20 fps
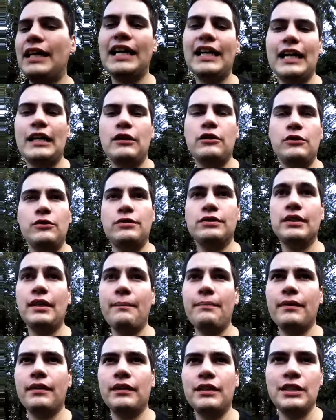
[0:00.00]
I got to do
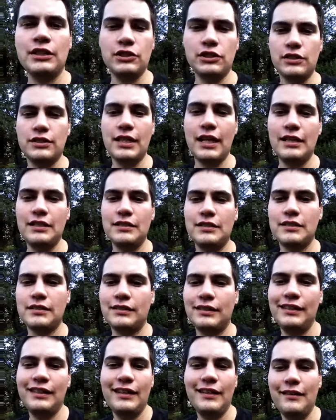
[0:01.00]
something to change,
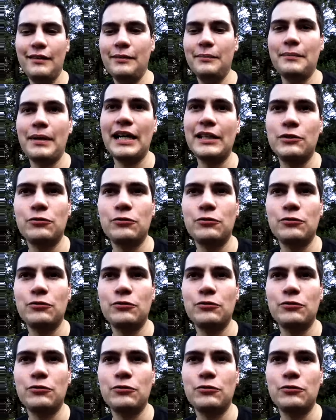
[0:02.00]
you know, my